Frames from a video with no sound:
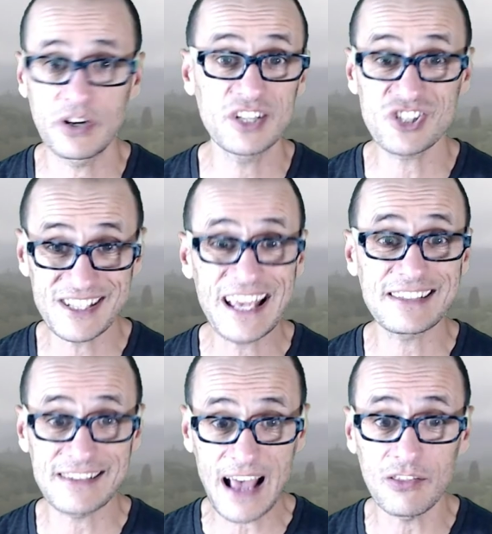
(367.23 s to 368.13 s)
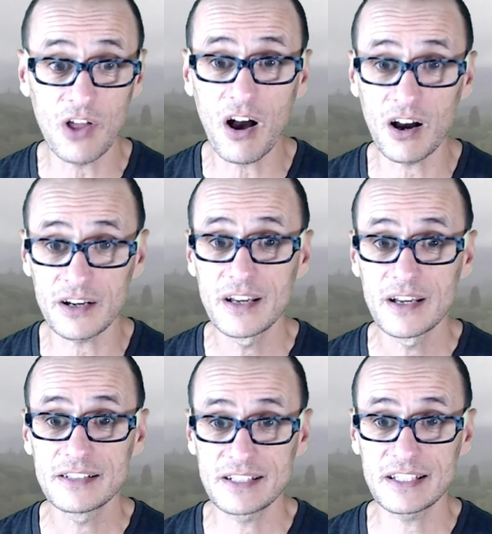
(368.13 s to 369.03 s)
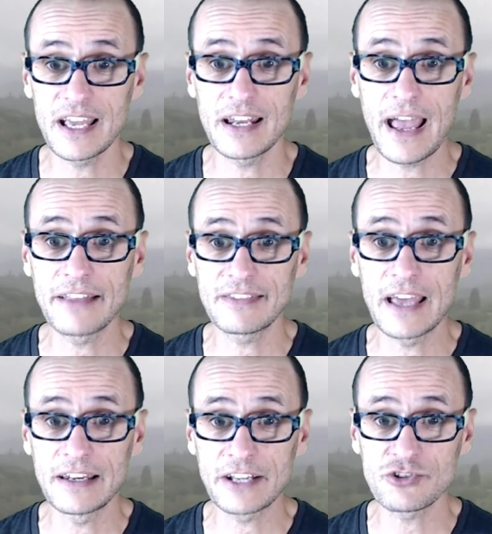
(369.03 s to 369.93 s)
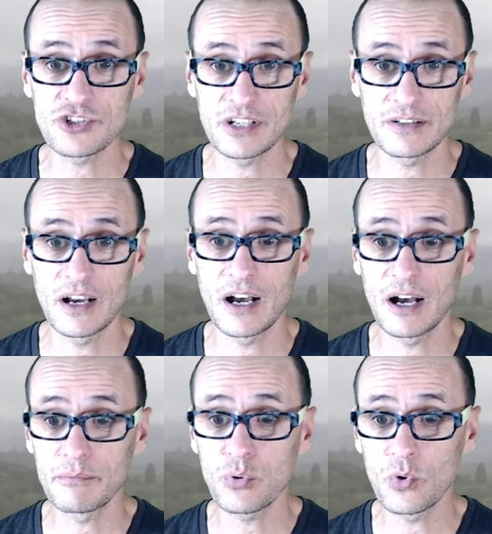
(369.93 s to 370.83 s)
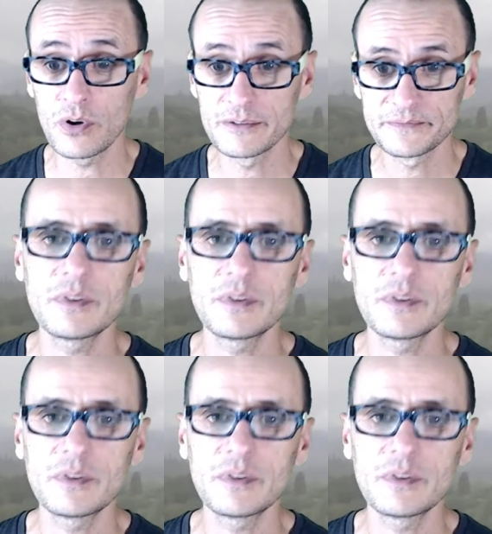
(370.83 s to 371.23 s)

It just takes that long to get at that nitrogen uh, pool.